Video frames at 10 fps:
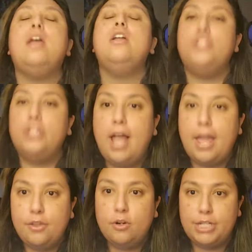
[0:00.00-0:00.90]
July
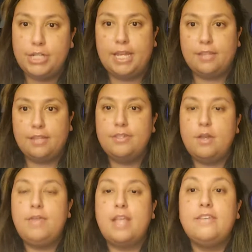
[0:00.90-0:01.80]
13th.
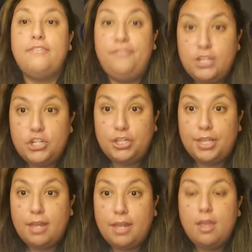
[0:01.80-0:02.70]
So that's
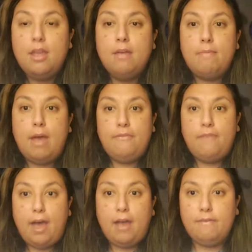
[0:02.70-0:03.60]
officially my
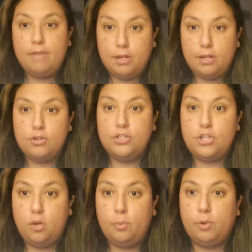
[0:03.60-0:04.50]
5
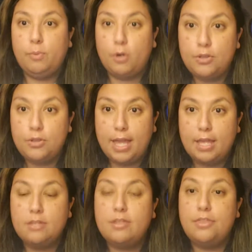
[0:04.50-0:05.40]
years sober
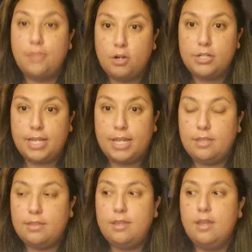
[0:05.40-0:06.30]
birthday is the
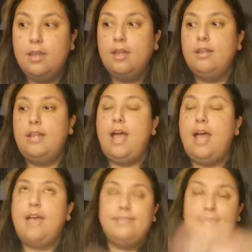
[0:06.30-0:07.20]
13th.
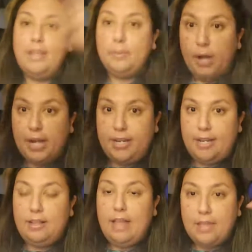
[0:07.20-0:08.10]
Now, I
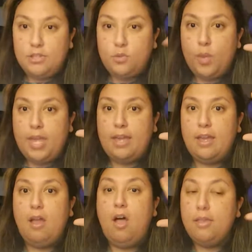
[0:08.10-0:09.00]
celebrated it last
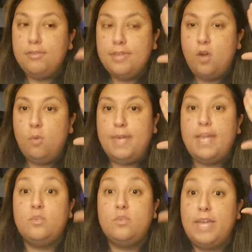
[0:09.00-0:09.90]
week
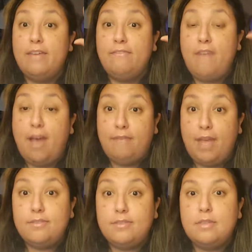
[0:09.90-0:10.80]
also because we hit
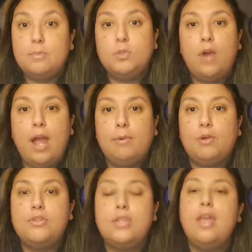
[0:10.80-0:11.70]
5,000
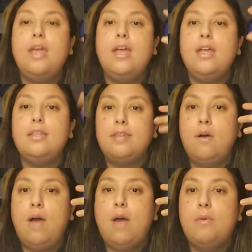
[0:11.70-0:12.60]
subscribers. And
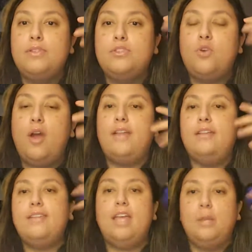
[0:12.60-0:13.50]
so I was
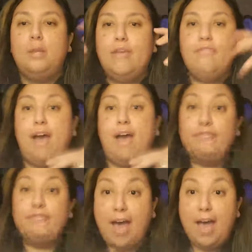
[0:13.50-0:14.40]
trying to celebrate 5
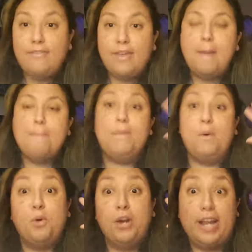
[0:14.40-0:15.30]
and 5,
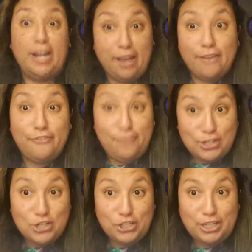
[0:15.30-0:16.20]
but we're going to
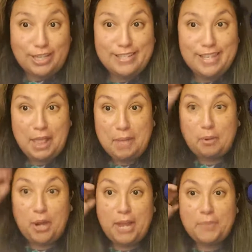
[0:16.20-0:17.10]
officially
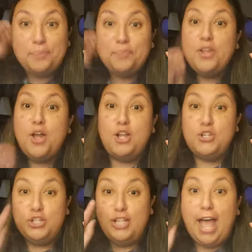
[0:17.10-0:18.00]
celebrate on
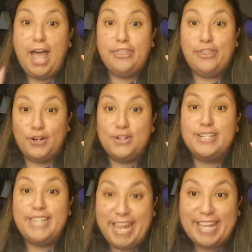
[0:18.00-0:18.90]
July
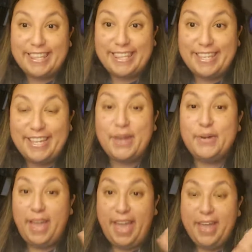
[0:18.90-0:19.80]
13th.
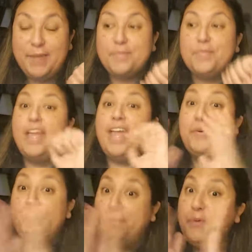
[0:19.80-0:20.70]
Okay?
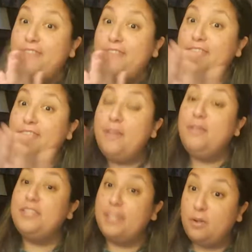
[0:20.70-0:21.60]
And when we have that,
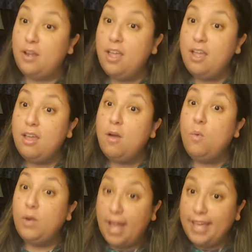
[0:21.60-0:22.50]
listen,
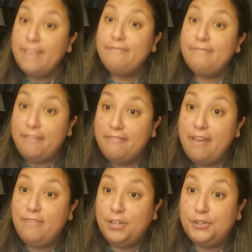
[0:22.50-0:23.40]
when I get my
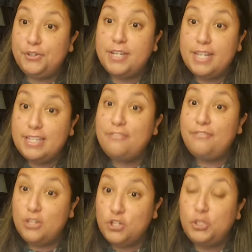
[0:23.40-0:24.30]
5 years and it's
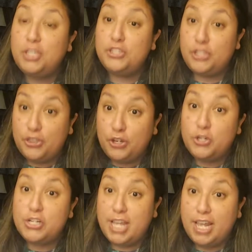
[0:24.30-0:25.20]
official, it's the
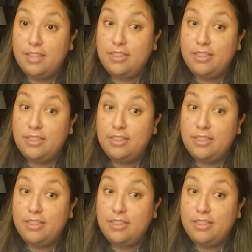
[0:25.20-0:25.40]
13th,